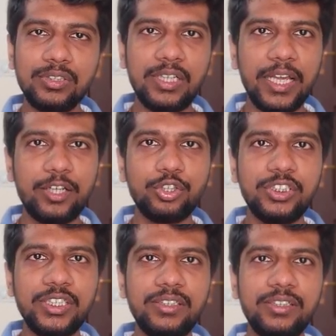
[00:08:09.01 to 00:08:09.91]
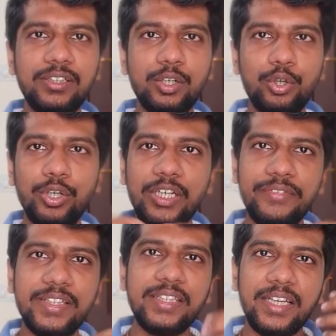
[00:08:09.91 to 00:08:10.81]
glycogen only
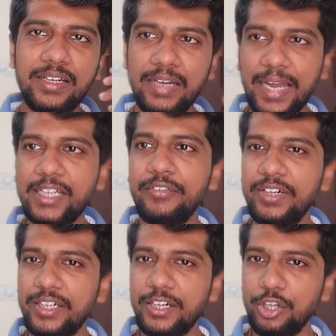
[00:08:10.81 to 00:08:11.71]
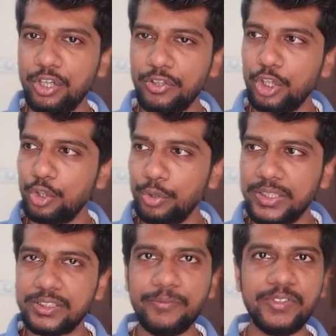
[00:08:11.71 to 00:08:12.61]
when they are activated or you are
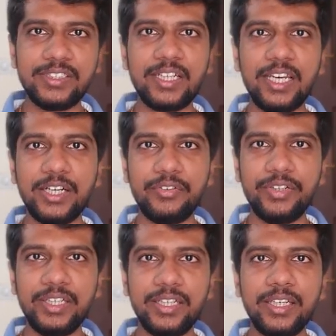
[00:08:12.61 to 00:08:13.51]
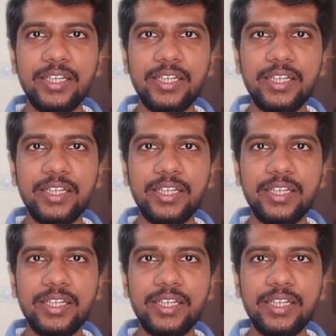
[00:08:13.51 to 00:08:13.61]
doing some physical activity.